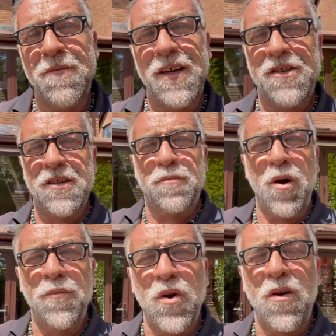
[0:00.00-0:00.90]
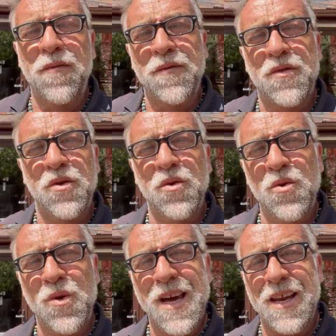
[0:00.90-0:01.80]
he's just popped off
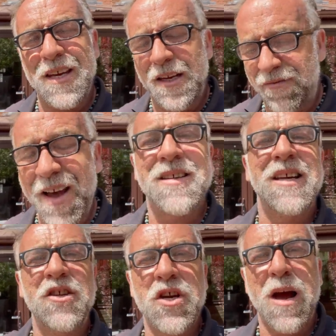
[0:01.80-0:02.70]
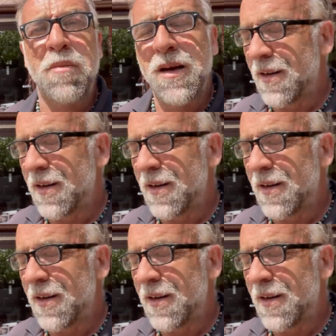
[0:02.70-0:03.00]
to get his vaccine jab.